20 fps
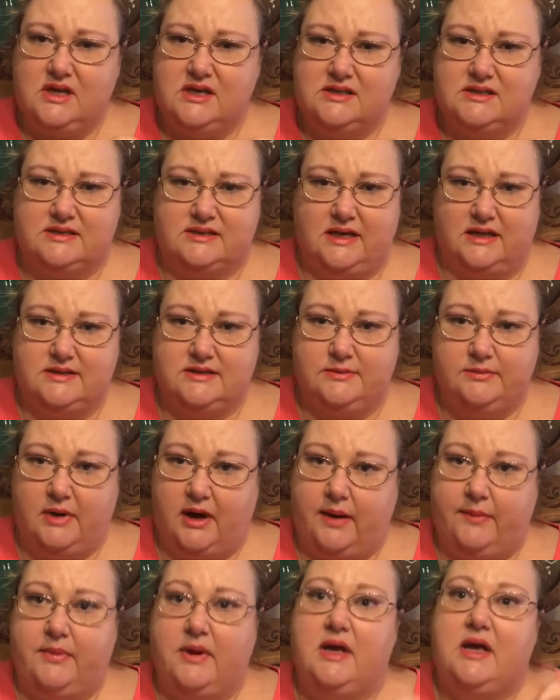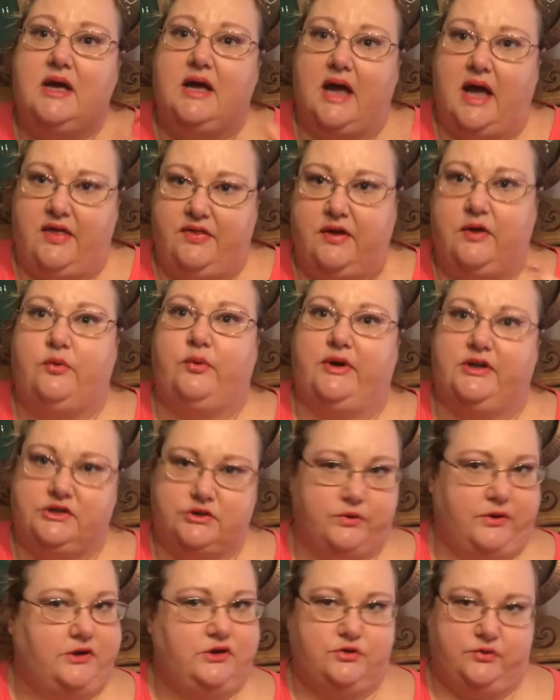suds them up, and then
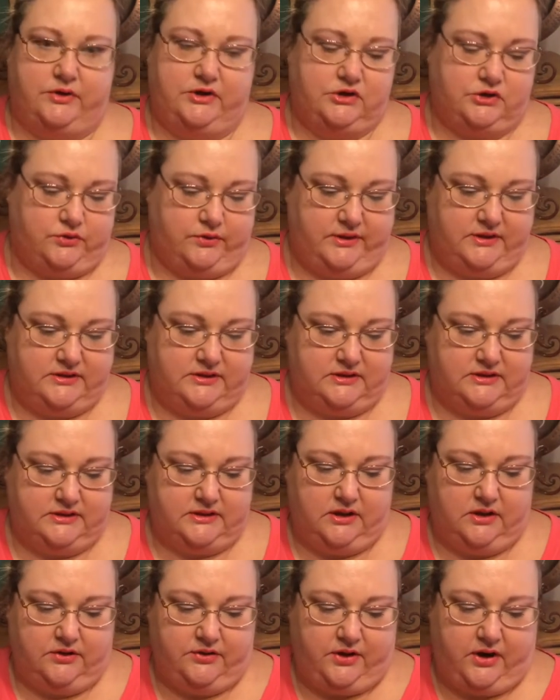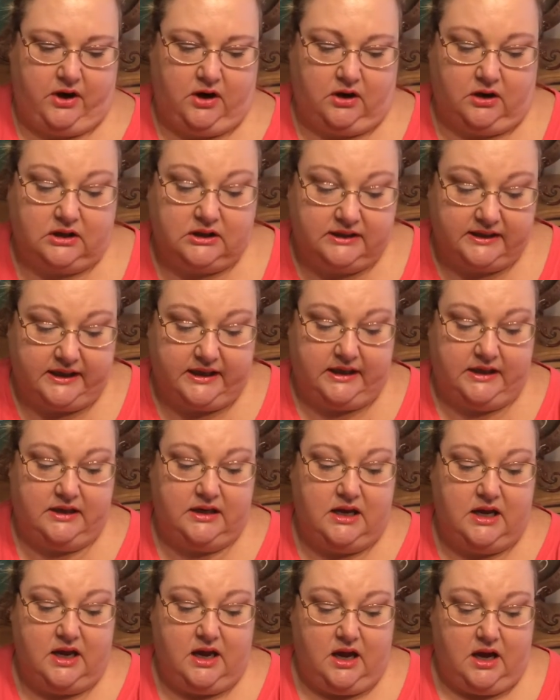rinse until they are clean.
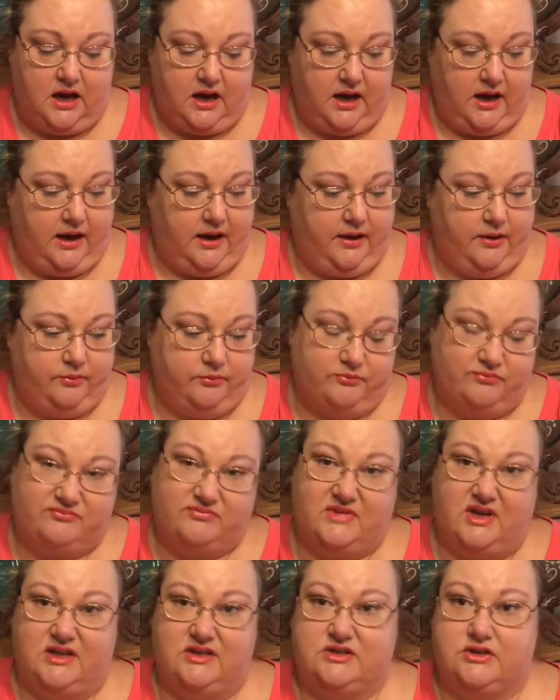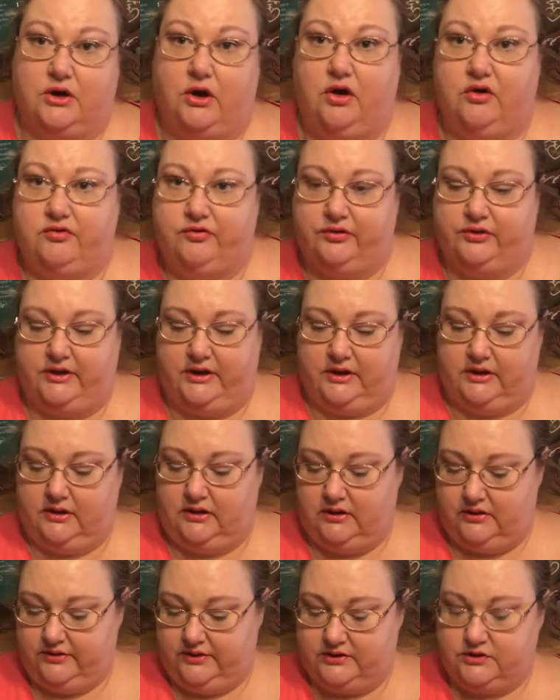And so
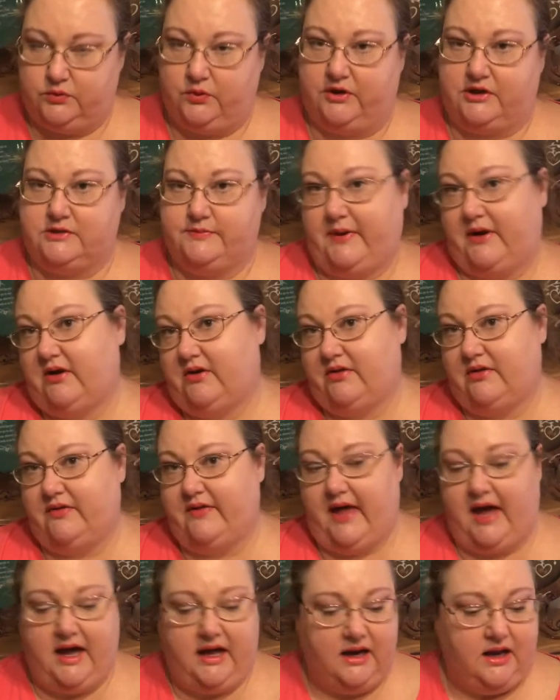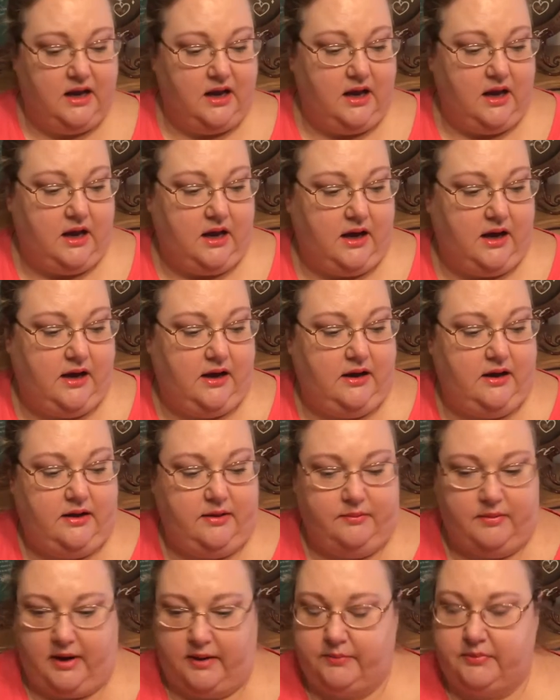hopefully this works better than that.
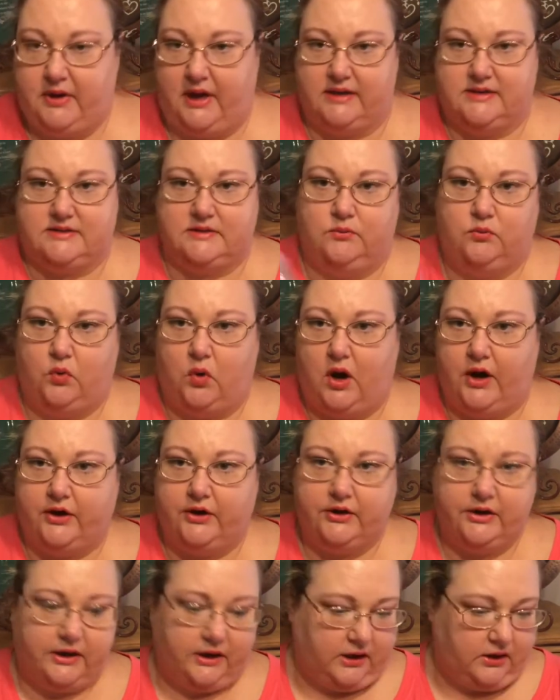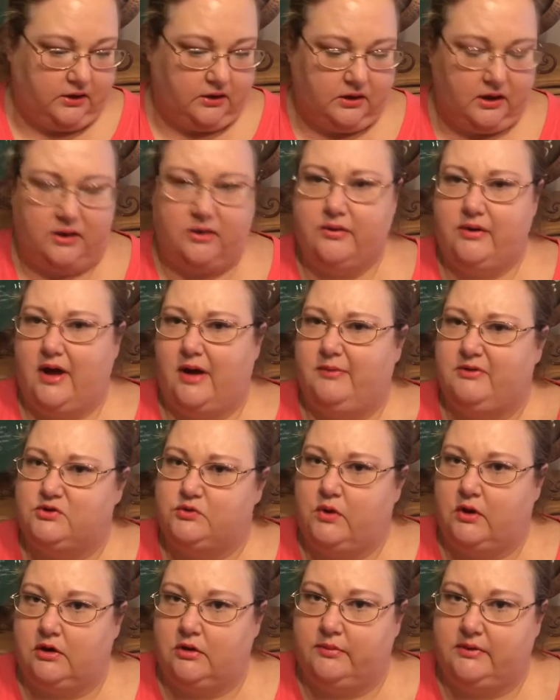I've got some water here. I don't know how much
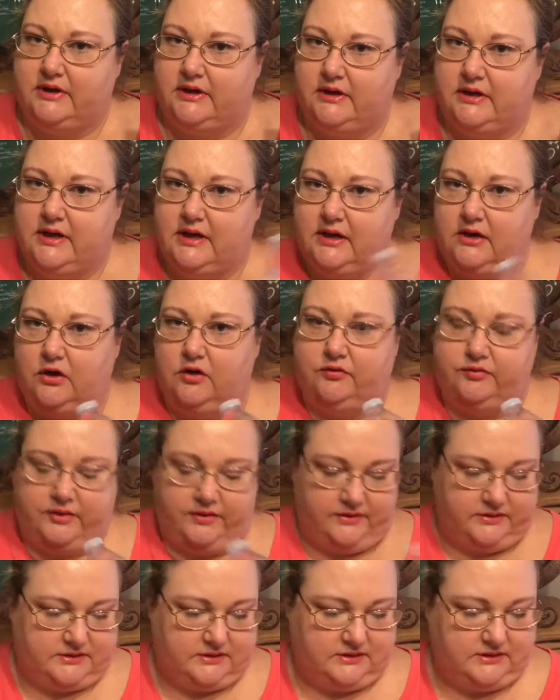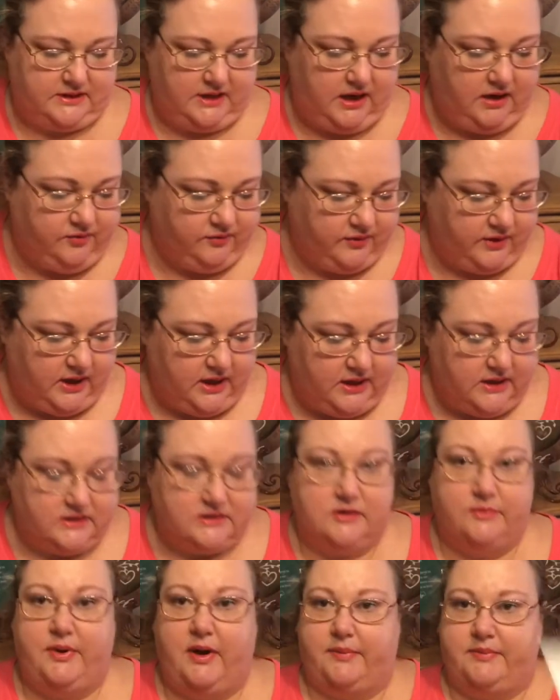water I'm going to need. Hopefully this is enough.
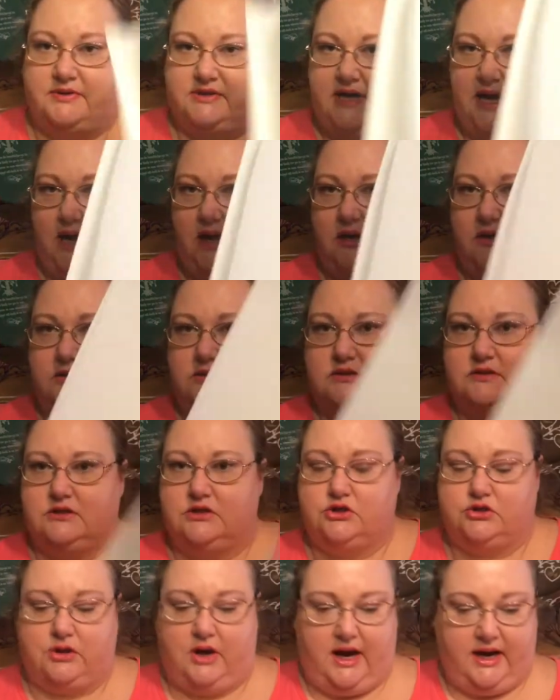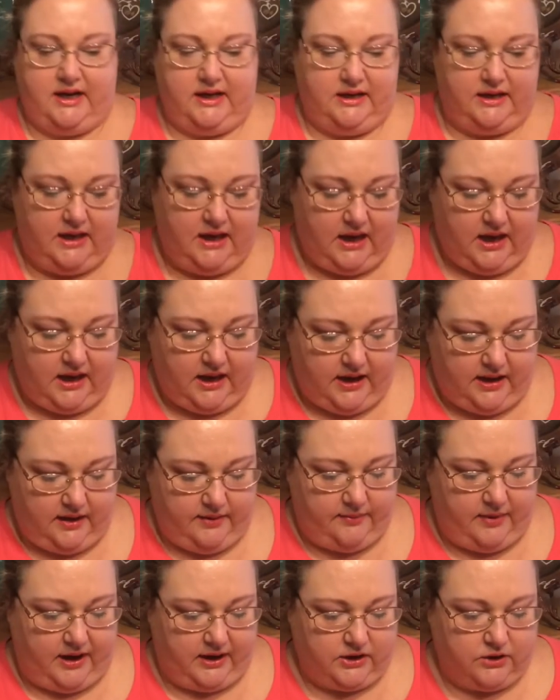Some paper towels to dry it.
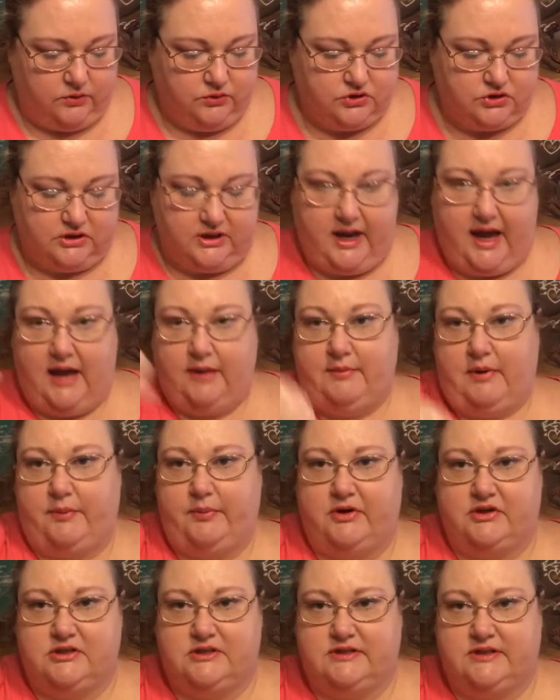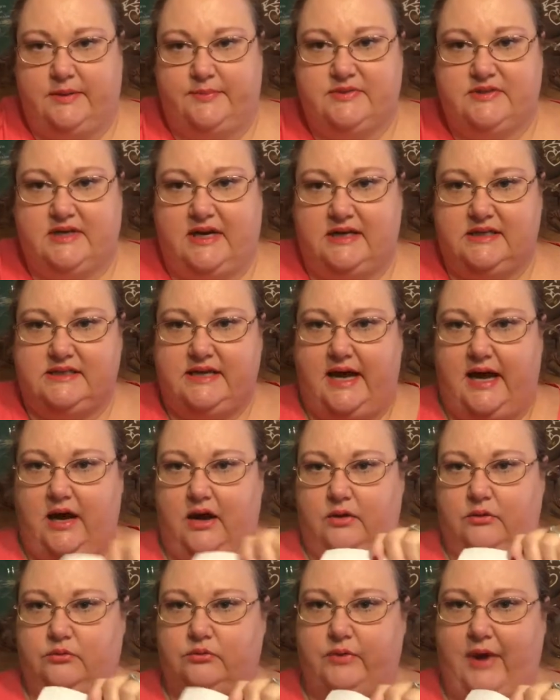I usually hang my brushes upside
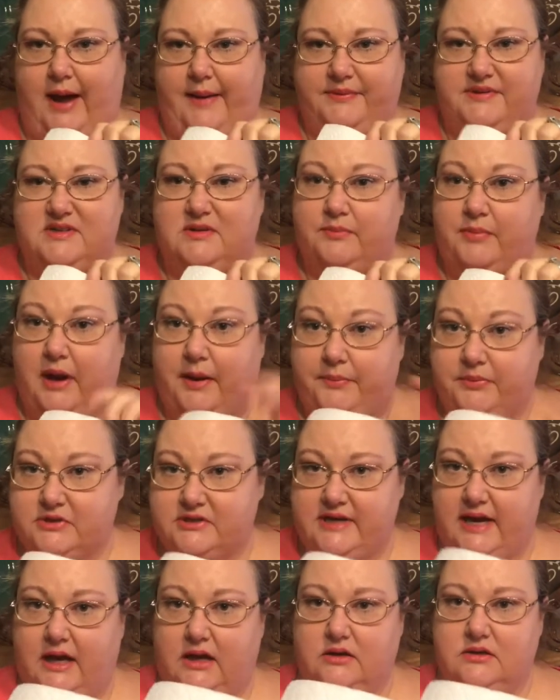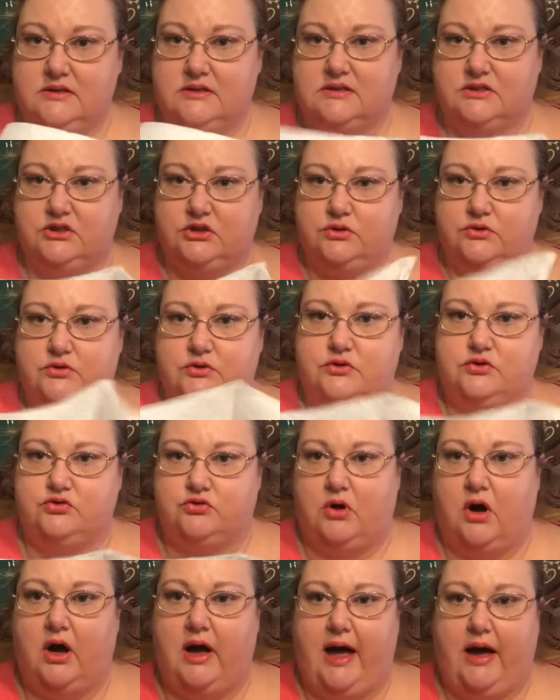down, wrapped in paper towels to
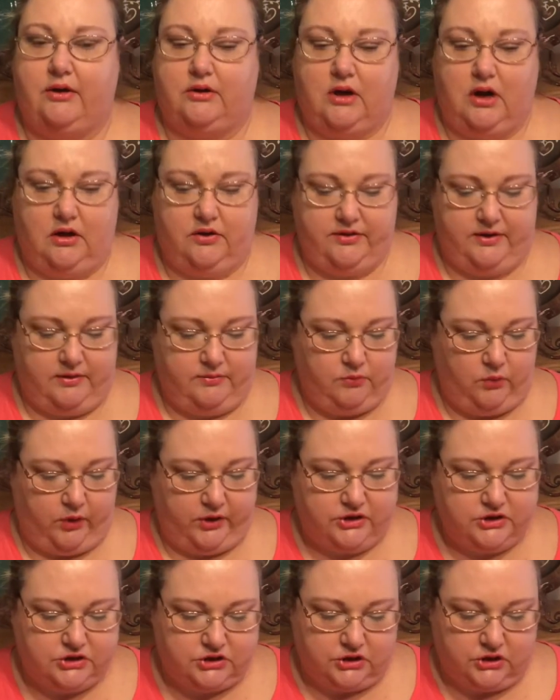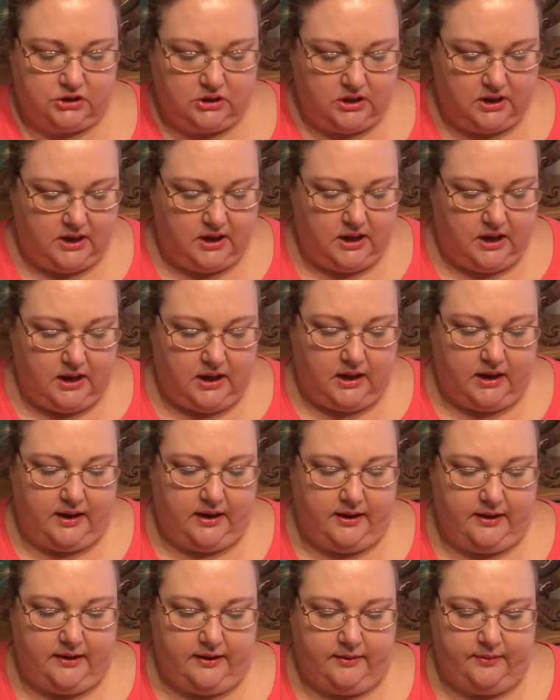draw out all the moisture.
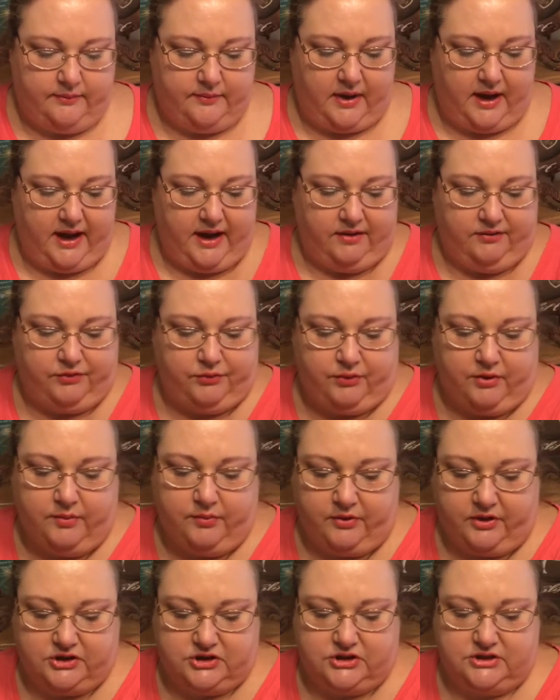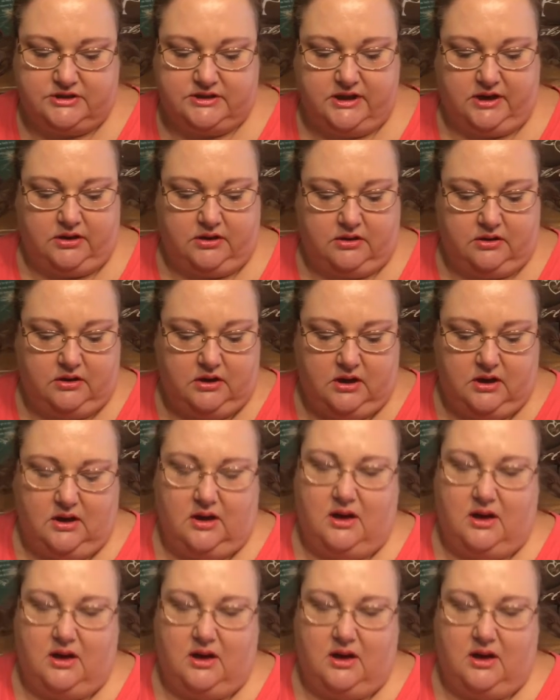I have 3 brushes here.